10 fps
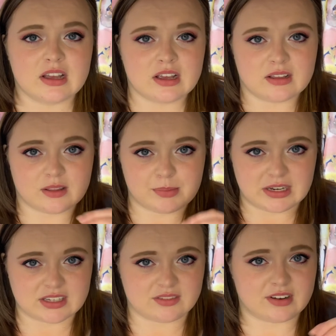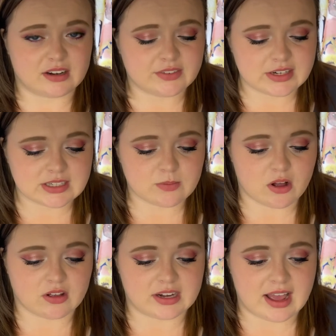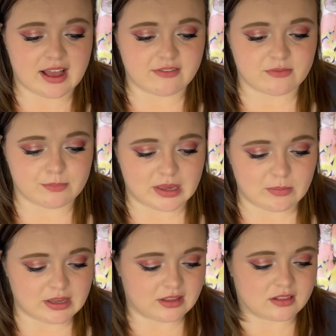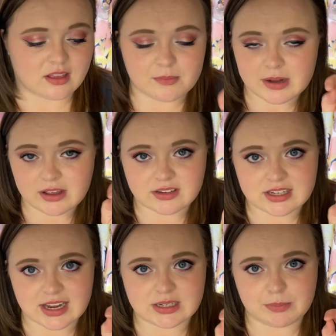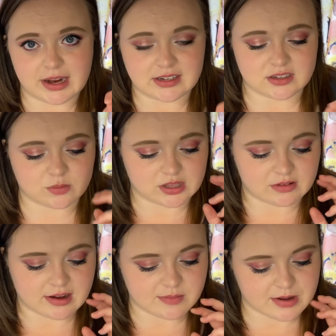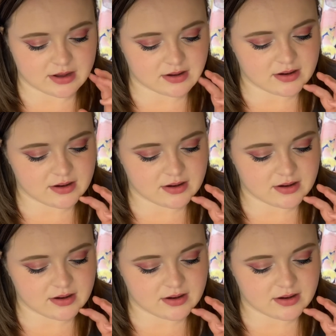the pieces very, very small and have baby thumbnail size bites is what they recommend.